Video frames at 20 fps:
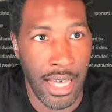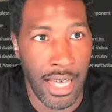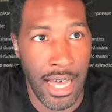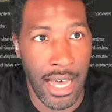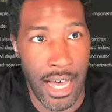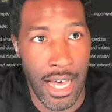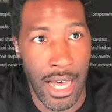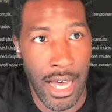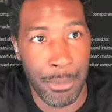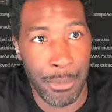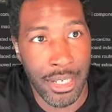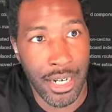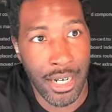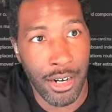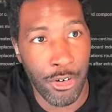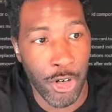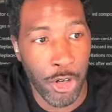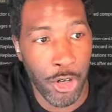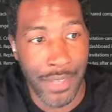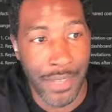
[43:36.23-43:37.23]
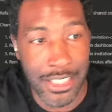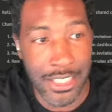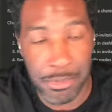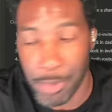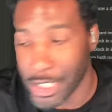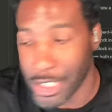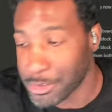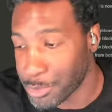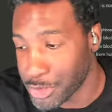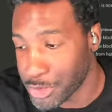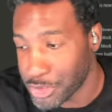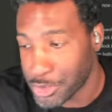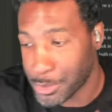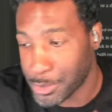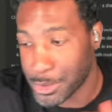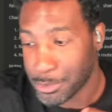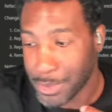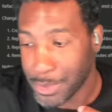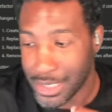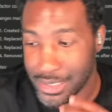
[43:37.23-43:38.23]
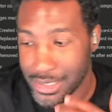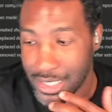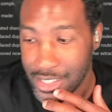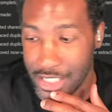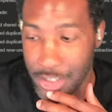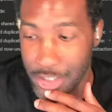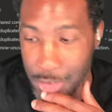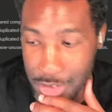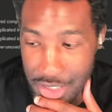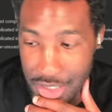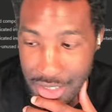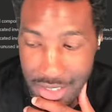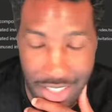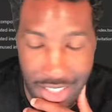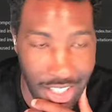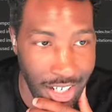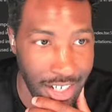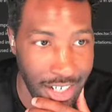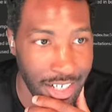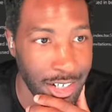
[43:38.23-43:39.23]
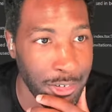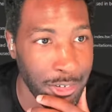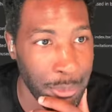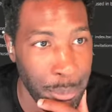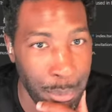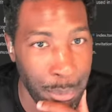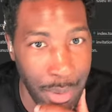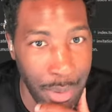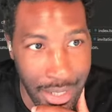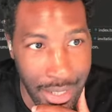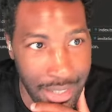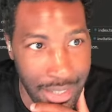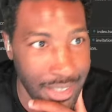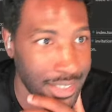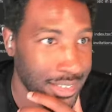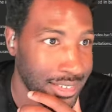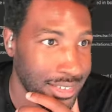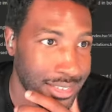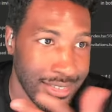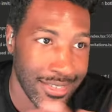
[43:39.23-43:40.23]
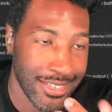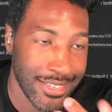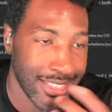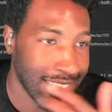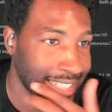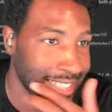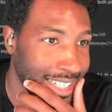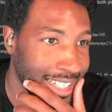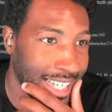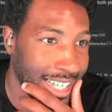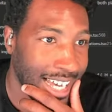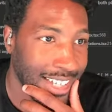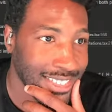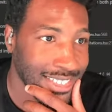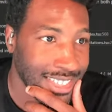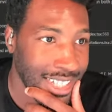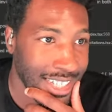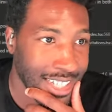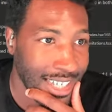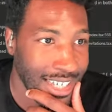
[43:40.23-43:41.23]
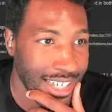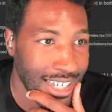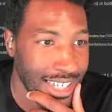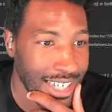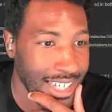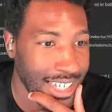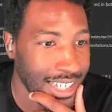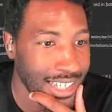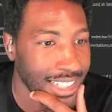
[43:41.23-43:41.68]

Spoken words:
I mean, I don't know if that's possible in Charisma because I didn't use it long enough, but I was like, yeah,